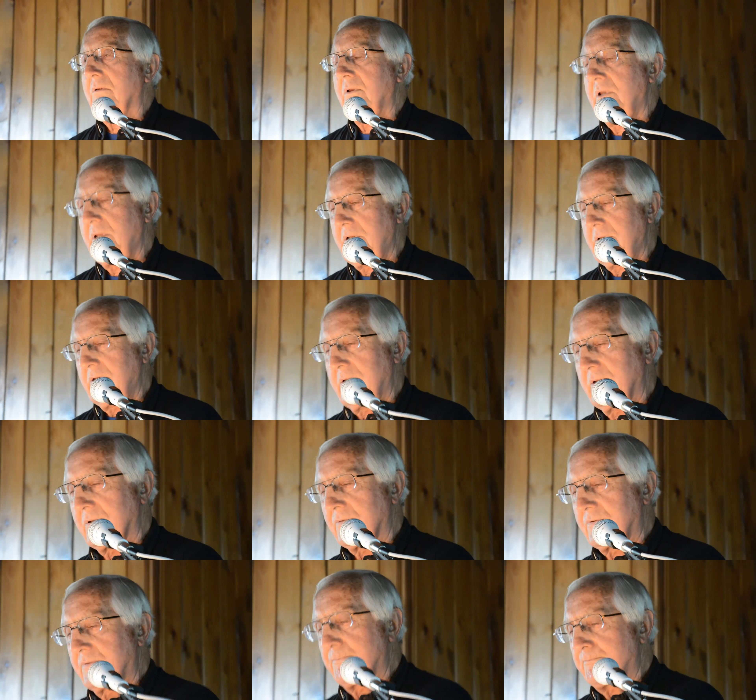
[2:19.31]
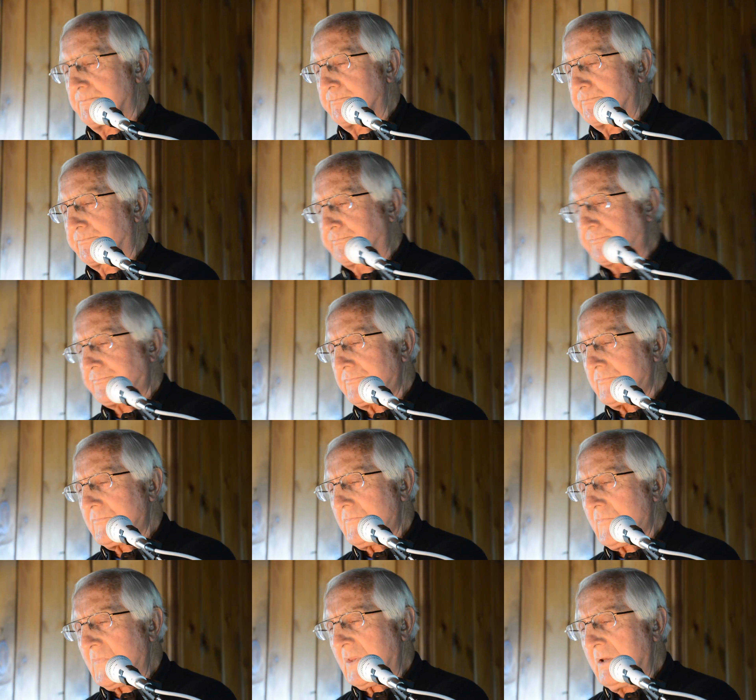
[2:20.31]
he is
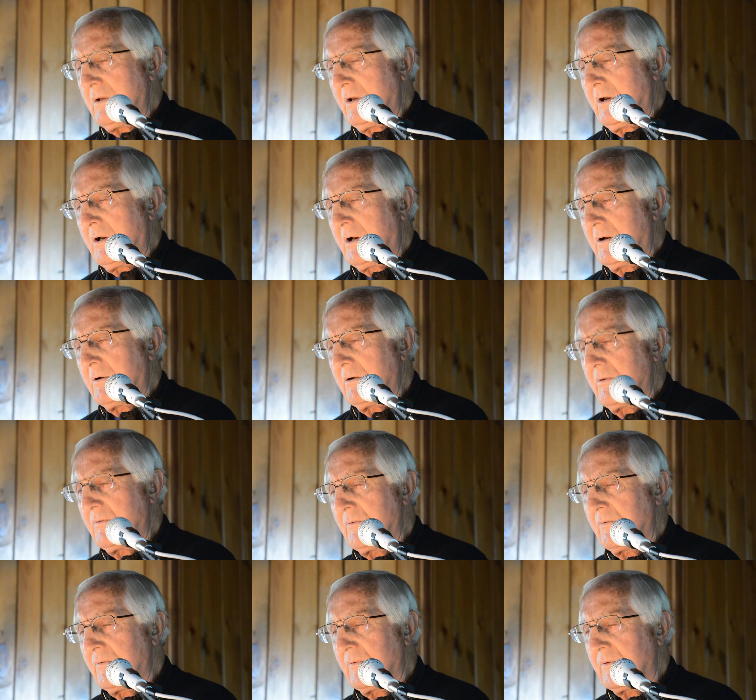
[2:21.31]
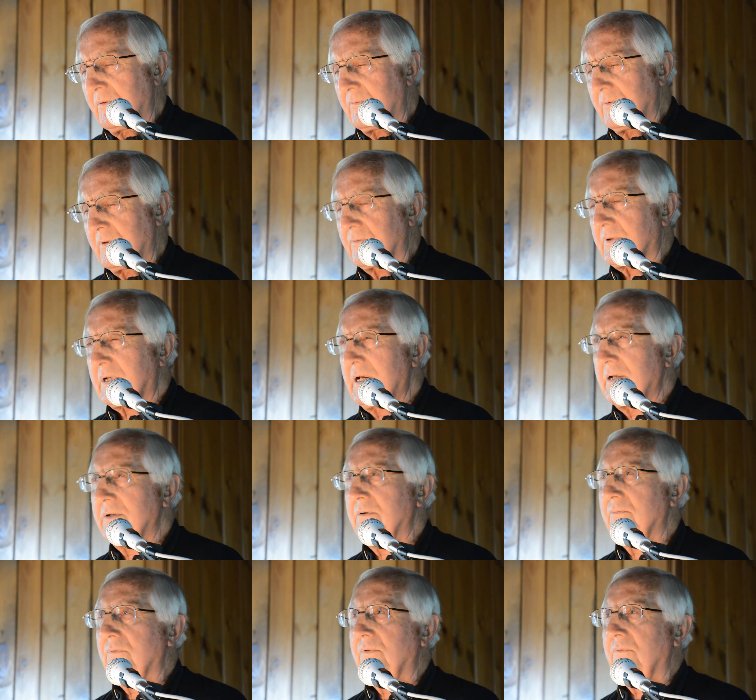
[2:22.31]

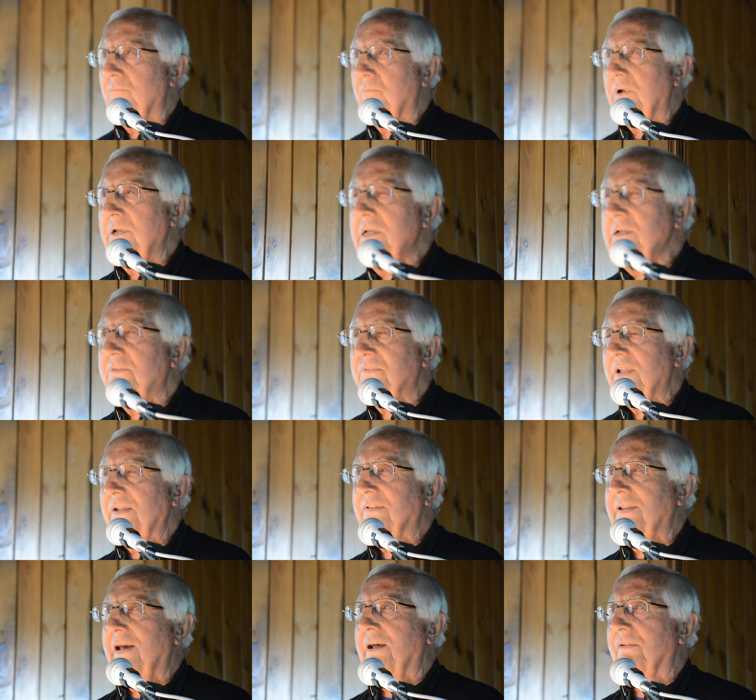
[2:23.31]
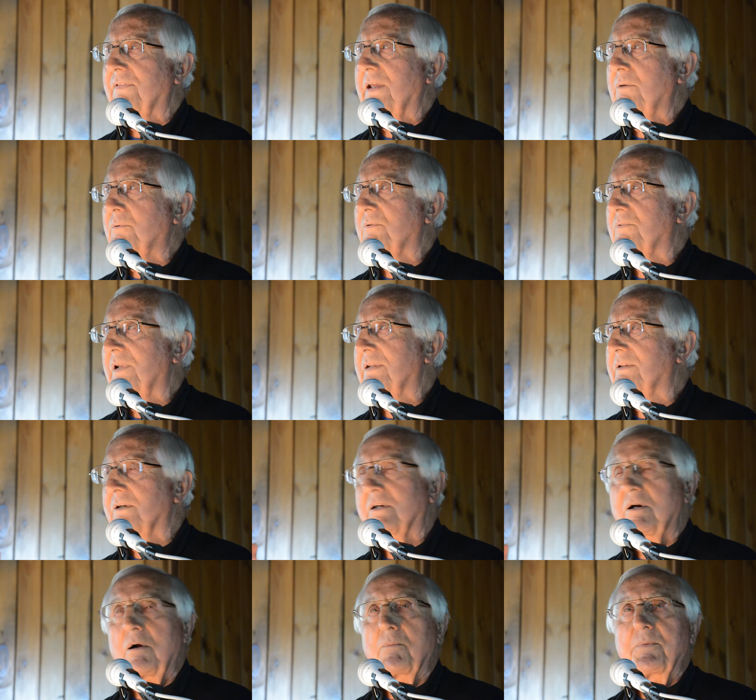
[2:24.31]
kind of, when he said that, that was like the
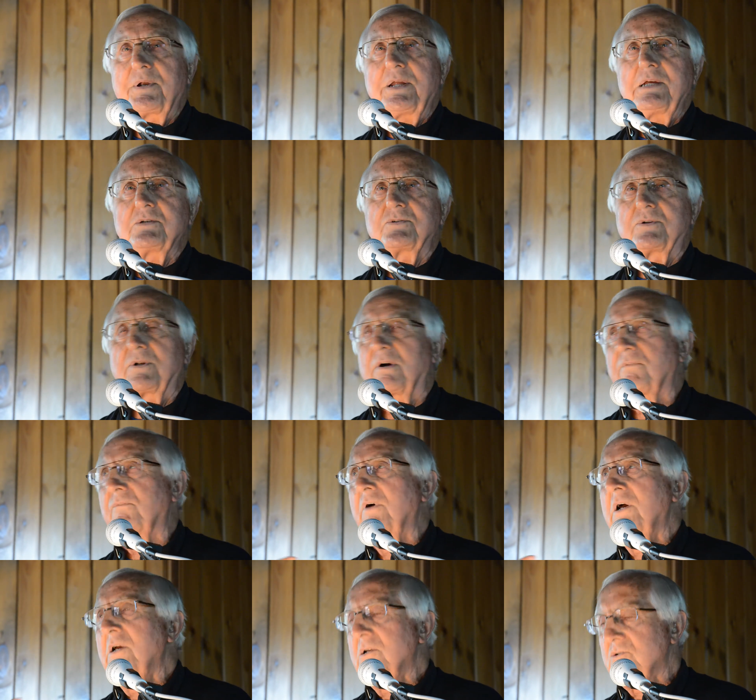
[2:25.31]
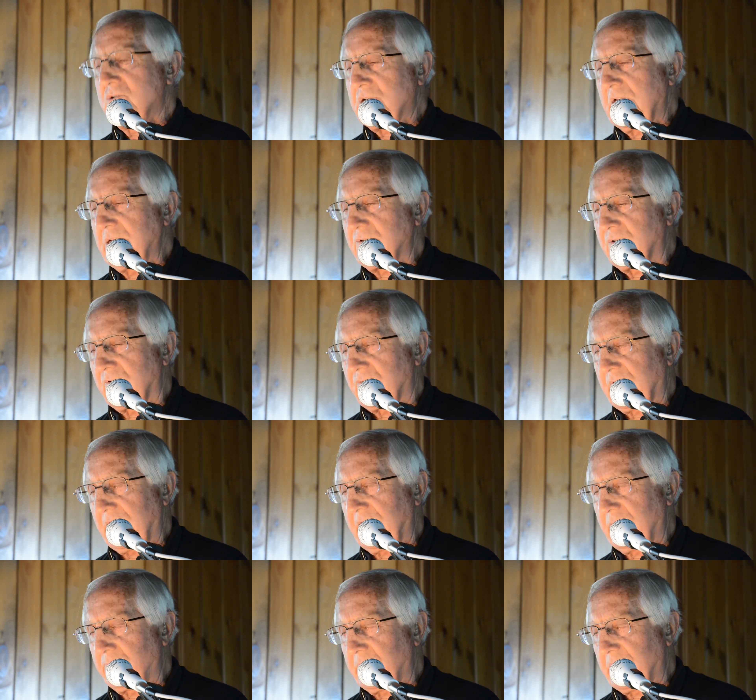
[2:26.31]
culmination of changes
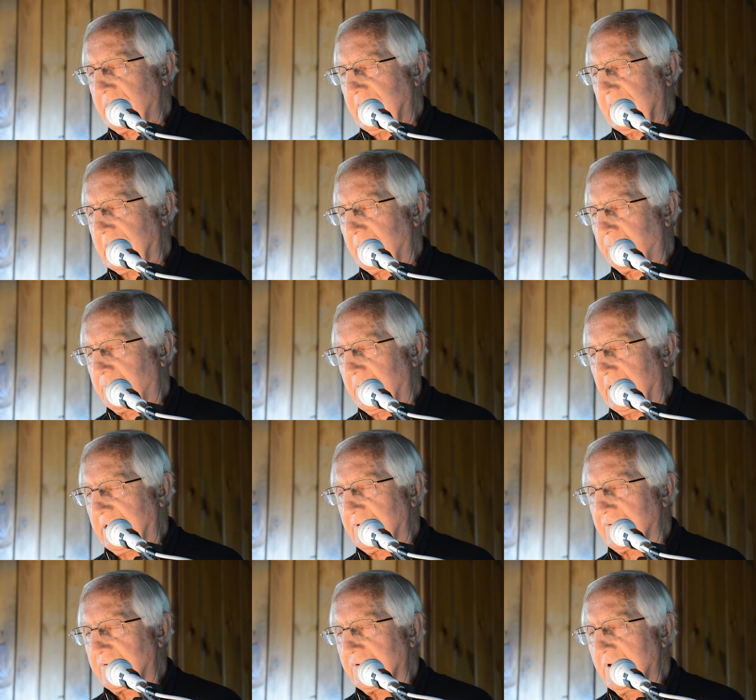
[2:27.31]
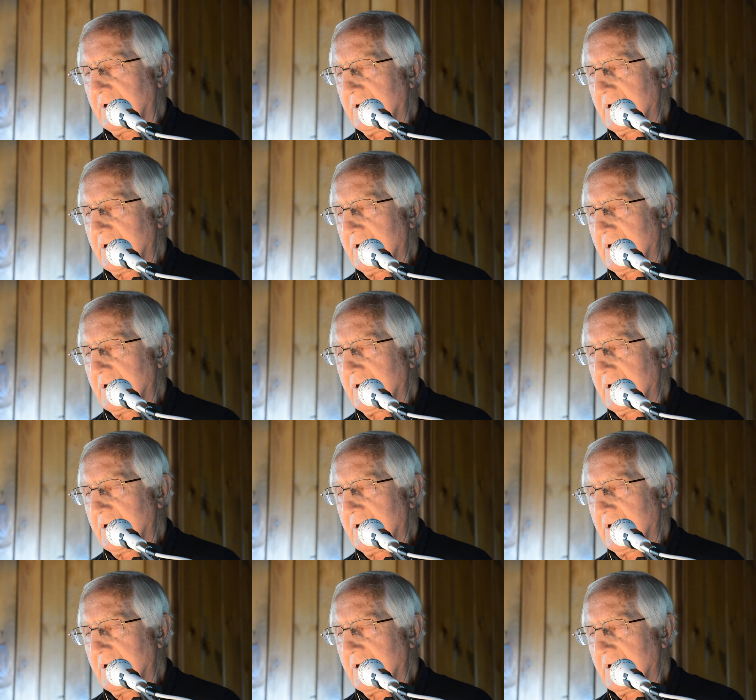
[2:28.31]
that had been taking place